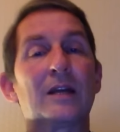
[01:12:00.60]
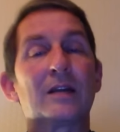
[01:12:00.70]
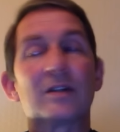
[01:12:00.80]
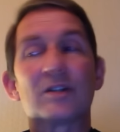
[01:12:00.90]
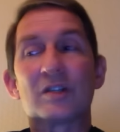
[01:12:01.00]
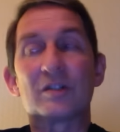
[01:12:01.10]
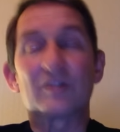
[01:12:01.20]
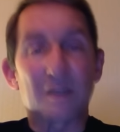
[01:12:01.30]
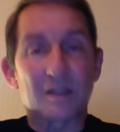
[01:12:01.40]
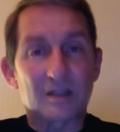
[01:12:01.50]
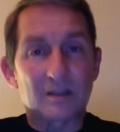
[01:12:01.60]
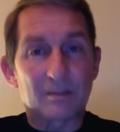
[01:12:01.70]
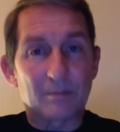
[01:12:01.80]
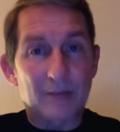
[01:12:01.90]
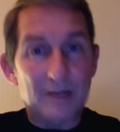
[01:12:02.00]
that she's fit,
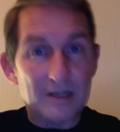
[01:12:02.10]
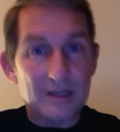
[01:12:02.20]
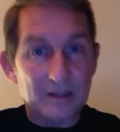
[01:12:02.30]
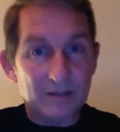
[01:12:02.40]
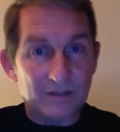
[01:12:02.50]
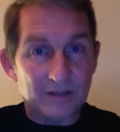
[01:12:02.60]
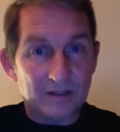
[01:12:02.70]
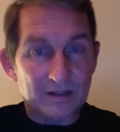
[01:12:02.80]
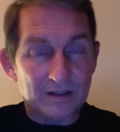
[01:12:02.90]
mentally fit,